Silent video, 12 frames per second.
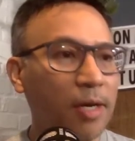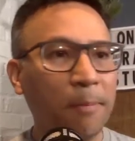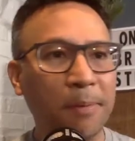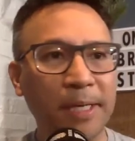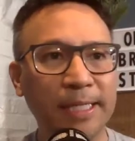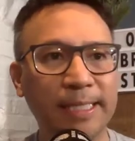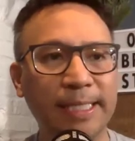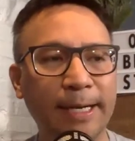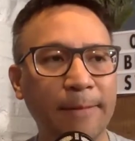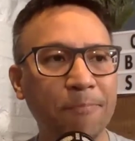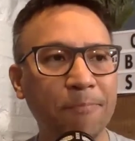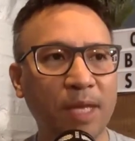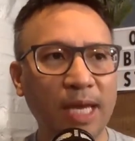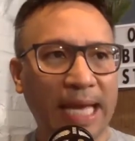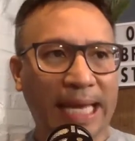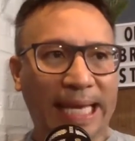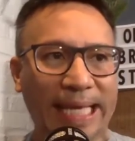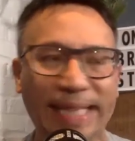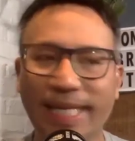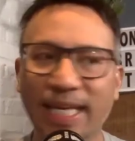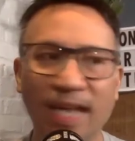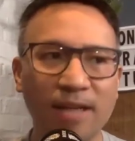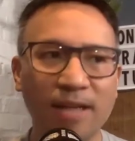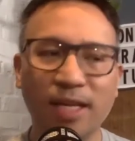But in the
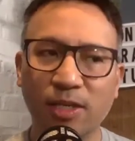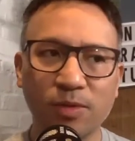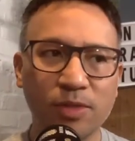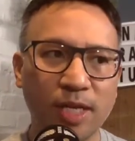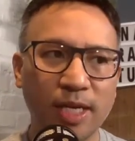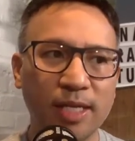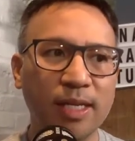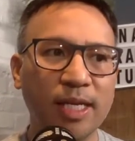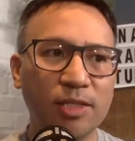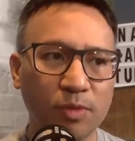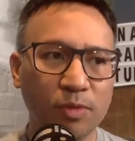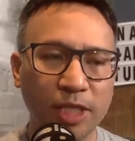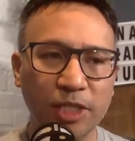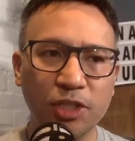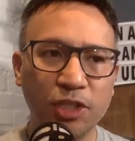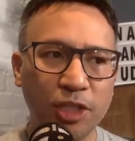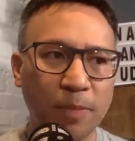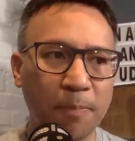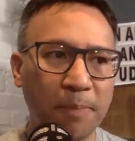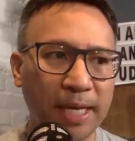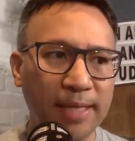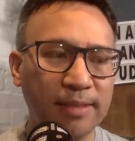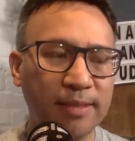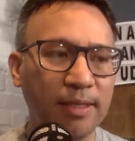end, like you said, it's relationship
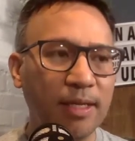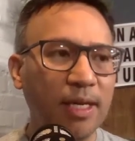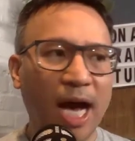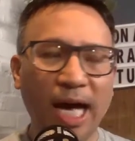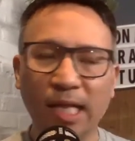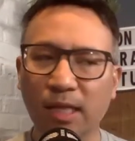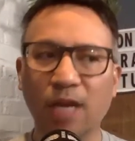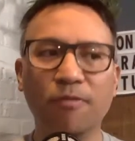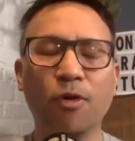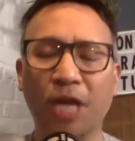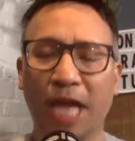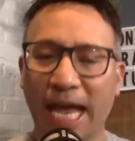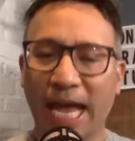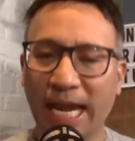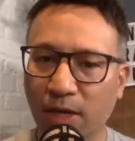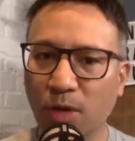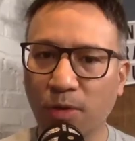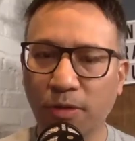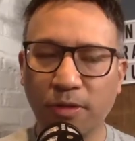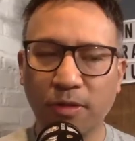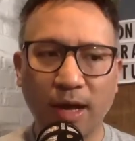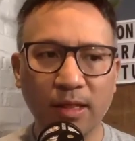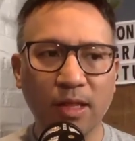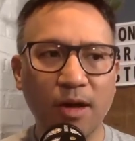based. I love organic growth.
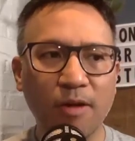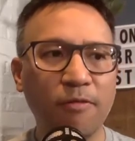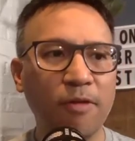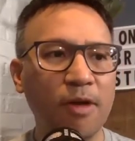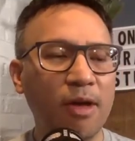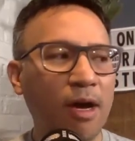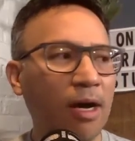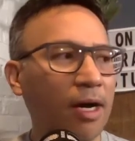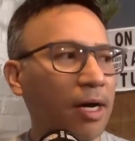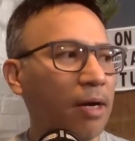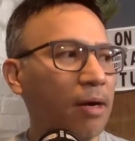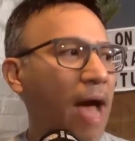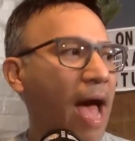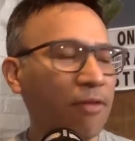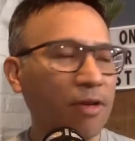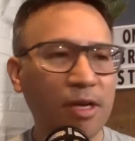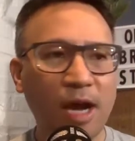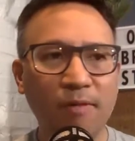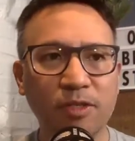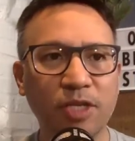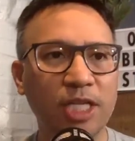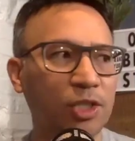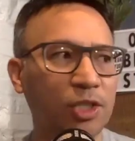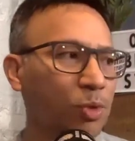I love having
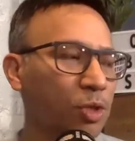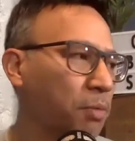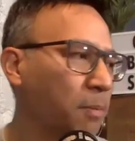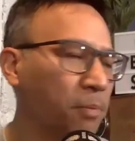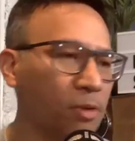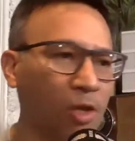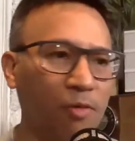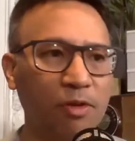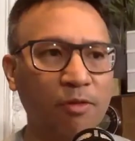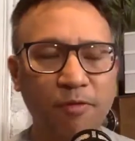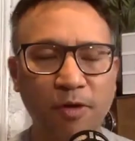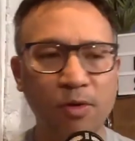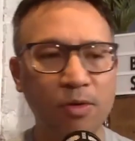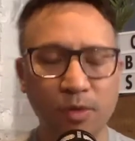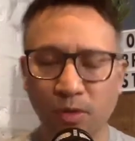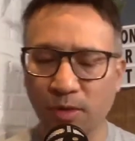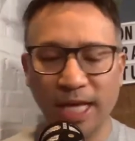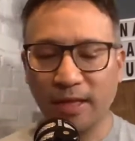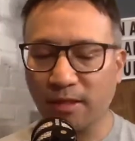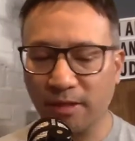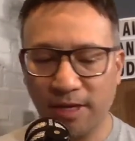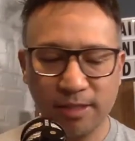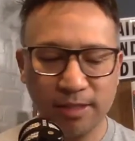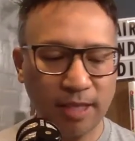conversations with people over the phone or like
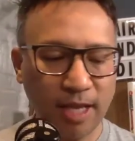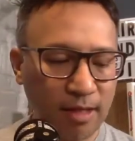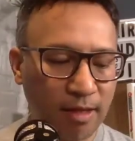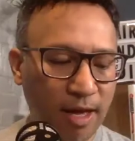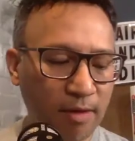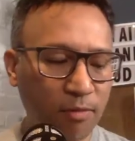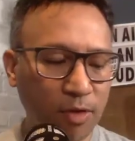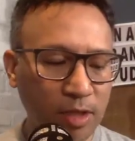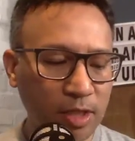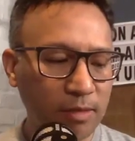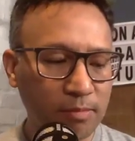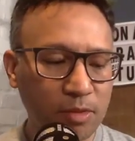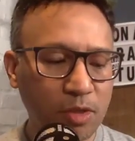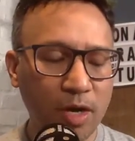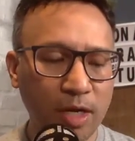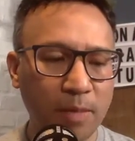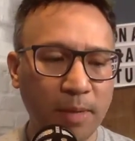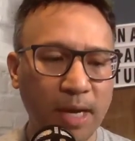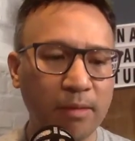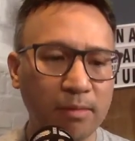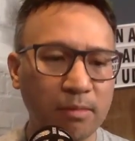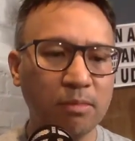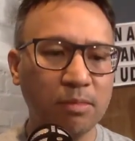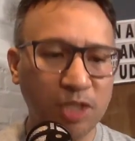this, and then really talking about
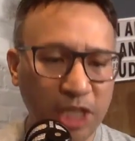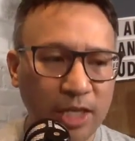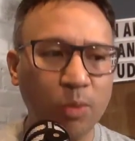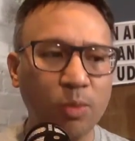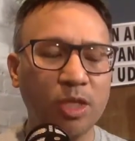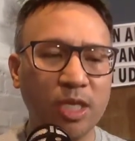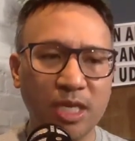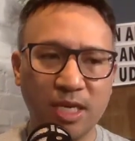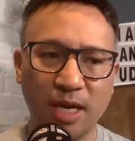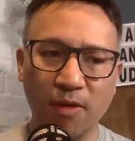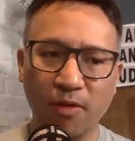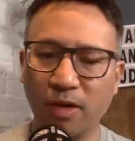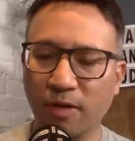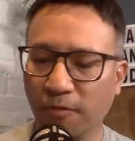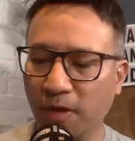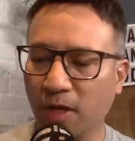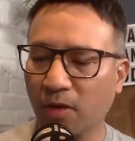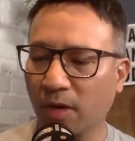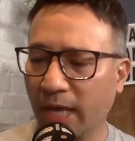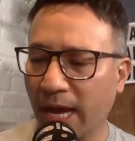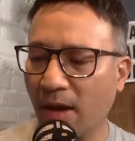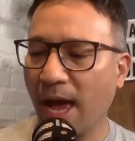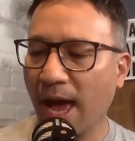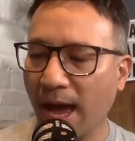genuinely caring and figuring out
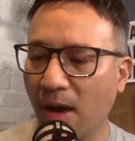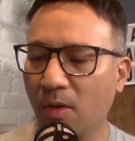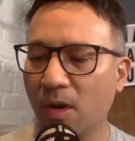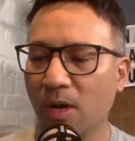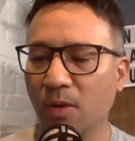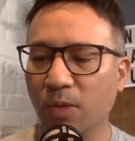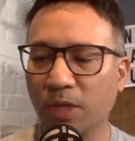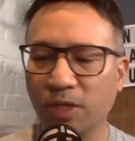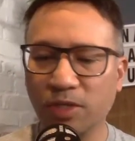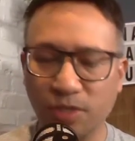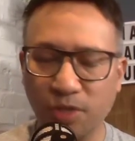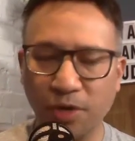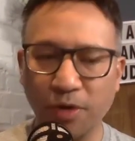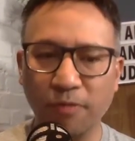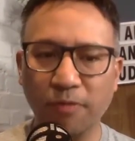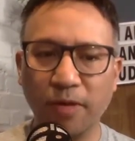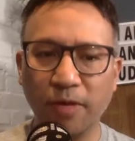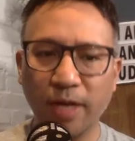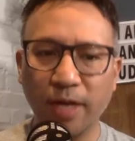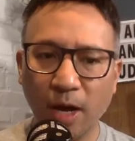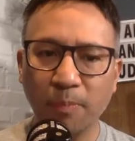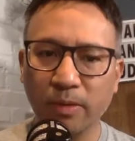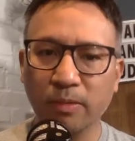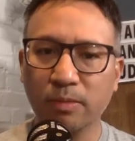how we can serve and help you.